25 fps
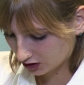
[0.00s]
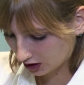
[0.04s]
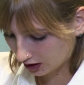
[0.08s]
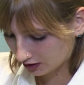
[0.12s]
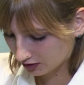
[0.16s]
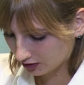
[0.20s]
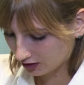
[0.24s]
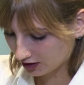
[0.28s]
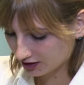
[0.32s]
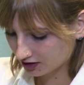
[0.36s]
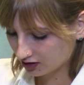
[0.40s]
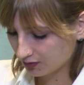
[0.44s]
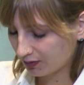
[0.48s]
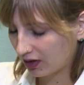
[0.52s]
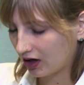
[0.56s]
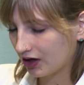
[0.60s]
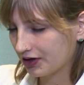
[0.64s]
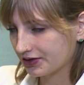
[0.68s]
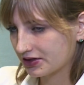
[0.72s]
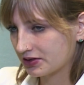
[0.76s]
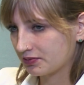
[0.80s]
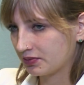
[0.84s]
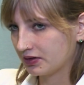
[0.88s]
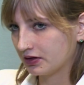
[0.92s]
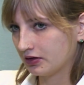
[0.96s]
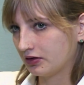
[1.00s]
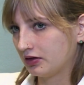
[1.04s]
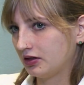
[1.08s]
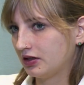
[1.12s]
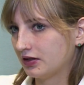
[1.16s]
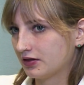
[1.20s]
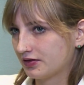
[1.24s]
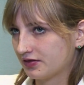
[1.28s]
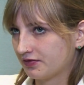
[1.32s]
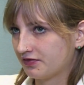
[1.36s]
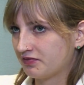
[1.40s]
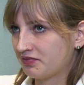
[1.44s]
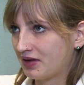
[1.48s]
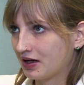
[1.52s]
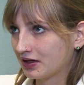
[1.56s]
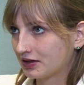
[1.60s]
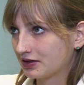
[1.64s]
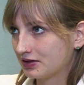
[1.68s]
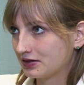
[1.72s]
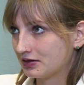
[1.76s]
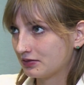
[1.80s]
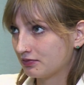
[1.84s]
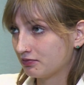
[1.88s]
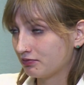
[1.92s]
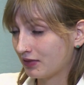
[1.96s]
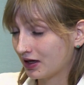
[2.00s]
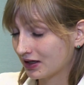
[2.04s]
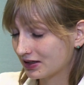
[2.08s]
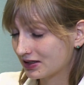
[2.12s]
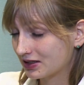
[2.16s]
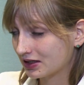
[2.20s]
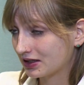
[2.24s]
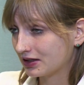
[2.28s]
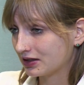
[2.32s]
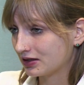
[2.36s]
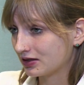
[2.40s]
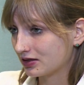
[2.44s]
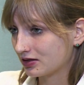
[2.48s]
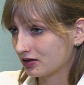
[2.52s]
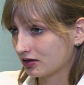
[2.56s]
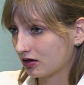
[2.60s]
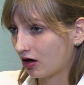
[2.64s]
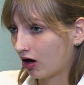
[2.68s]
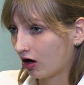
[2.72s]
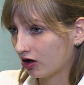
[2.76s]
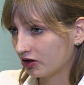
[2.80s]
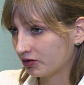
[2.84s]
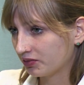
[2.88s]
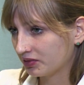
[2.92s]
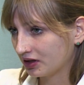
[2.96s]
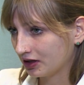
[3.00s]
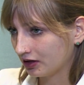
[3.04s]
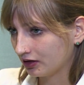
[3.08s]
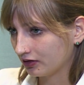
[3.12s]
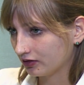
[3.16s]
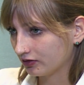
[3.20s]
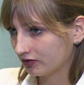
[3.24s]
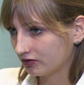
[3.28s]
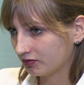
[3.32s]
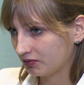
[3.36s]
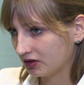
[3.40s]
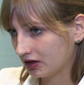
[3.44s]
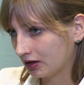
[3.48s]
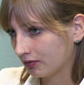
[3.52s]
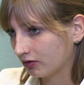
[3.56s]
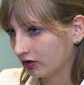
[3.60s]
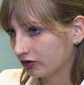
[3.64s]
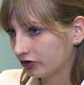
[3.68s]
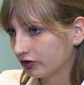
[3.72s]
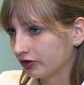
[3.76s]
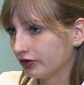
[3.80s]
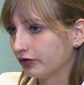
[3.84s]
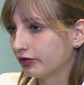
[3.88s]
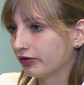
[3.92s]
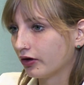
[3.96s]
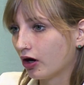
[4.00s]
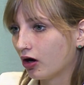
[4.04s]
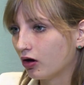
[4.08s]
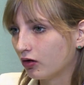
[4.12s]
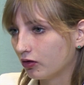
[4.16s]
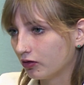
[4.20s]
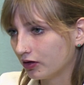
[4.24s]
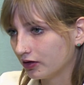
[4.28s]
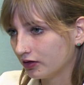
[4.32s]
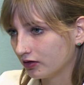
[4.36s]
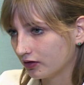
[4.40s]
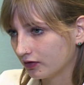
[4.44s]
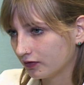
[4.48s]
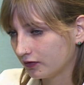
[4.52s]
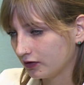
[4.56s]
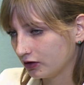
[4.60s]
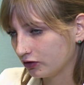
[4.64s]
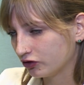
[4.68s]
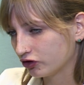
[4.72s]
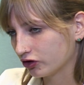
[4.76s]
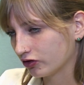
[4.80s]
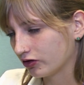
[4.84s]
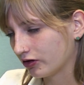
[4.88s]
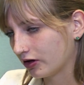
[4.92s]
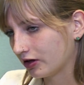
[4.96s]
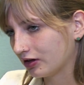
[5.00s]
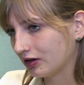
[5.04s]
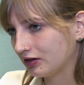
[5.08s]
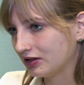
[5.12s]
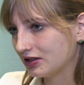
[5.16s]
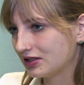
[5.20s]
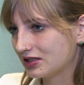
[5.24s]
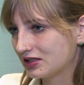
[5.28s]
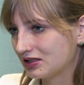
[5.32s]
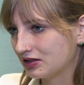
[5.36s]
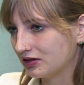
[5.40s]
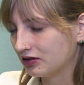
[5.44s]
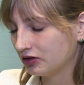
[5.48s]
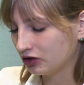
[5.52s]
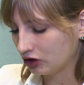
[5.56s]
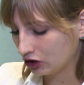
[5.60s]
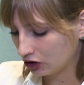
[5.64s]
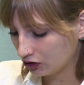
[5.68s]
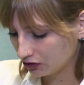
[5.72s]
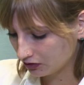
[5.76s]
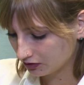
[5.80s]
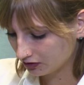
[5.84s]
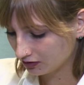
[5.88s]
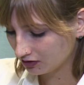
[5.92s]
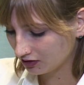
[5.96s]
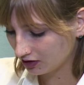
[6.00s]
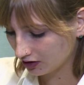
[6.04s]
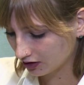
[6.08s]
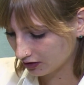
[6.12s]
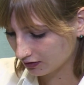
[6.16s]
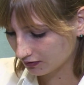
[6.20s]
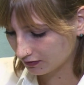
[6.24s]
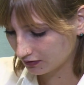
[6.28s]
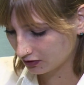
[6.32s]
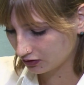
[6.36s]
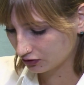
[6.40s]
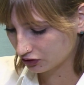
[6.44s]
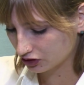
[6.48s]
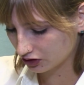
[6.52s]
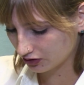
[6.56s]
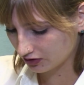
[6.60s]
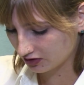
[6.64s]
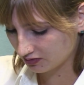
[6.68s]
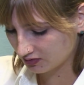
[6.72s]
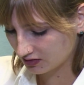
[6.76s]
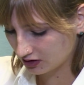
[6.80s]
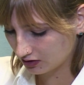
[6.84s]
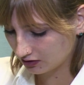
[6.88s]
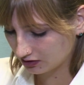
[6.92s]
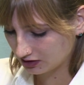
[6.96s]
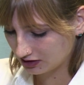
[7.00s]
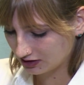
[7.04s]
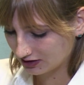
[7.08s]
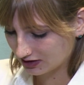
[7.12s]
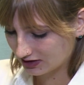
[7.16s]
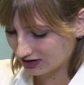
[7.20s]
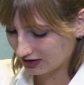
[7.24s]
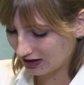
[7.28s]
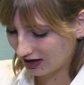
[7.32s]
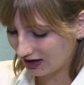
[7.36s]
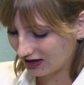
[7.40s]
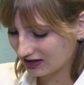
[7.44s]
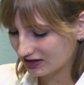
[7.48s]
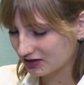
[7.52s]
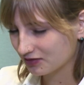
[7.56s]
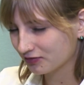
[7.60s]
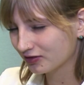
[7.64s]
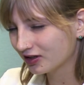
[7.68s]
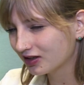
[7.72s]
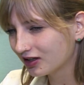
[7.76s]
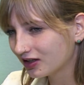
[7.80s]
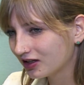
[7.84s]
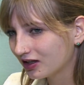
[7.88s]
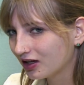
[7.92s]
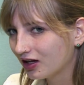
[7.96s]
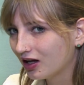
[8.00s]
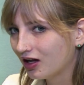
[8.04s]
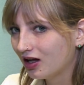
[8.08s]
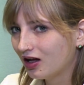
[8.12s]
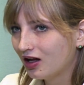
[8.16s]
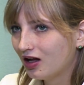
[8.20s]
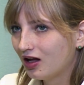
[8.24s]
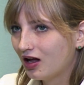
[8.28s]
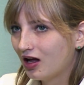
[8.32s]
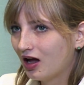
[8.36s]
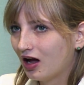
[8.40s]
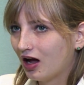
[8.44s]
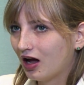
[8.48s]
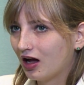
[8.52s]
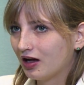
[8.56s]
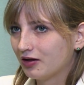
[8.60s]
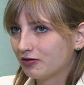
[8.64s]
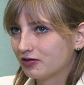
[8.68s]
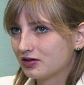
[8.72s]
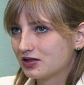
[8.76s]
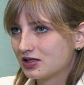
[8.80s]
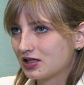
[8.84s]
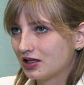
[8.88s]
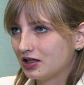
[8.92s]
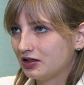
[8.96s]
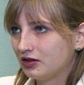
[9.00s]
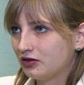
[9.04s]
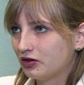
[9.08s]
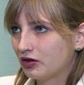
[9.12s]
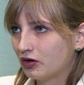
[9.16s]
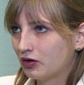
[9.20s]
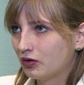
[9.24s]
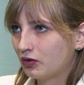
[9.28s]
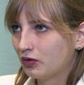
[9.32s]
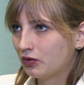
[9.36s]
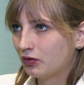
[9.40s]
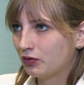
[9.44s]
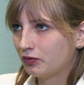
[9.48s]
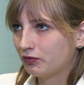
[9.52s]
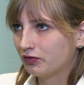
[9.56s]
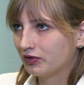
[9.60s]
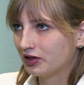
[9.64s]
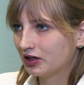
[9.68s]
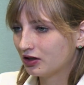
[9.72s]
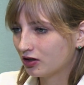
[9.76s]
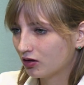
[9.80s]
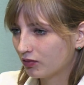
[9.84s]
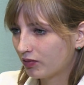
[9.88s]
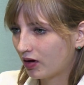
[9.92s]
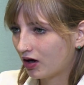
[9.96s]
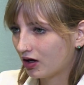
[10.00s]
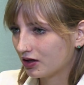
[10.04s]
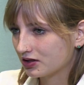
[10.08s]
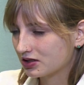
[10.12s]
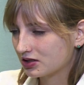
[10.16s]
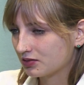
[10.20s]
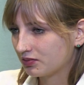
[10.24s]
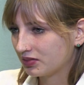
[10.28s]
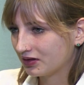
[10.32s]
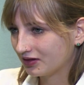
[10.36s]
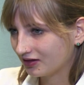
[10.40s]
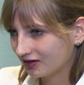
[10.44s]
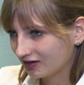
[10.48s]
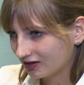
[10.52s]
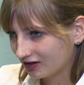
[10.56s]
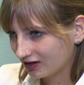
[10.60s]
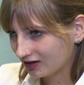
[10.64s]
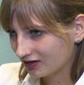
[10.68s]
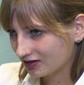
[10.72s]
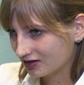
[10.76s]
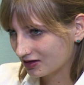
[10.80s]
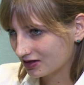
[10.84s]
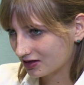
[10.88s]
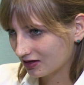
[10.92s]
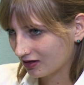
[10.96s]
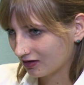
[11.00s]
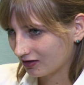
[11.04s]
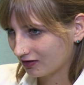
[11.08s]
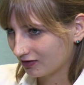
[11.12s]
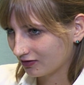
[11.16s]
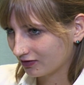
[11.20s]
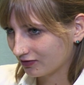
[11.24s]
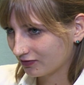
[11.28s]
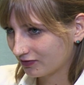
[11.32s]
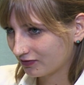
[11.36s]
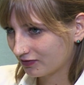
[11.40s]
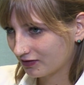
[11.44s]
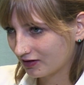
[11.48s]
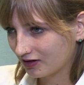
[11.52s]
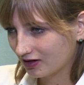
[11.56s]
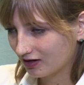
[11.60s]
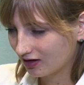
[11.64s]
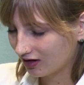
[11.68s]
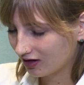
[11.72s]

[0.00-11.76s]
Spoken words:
unlike the possibilities of Mexican's economy to be able to grow in the future, or at least in the near future, the Middle East has really, I would say, no real possibilities of